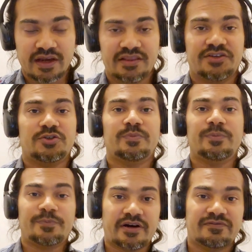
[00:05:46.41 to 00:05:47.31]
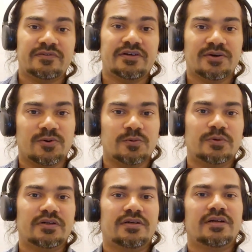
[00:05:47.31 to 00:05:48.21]
and they should be preferred
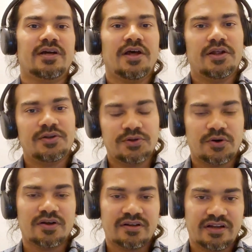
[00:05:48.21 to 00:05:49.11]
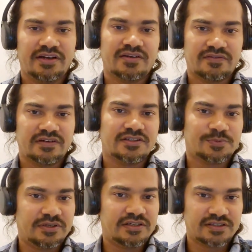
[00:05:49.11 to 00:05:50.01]
over non-native English
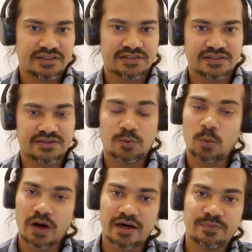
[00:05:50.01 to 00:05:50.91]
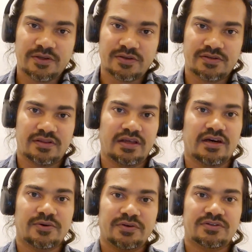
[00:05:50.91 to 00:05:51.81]
speaking teachers. Why? Because they
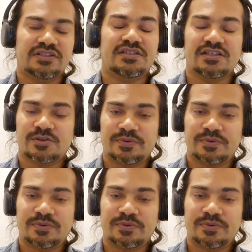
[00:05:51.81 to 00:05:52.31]
are going to teach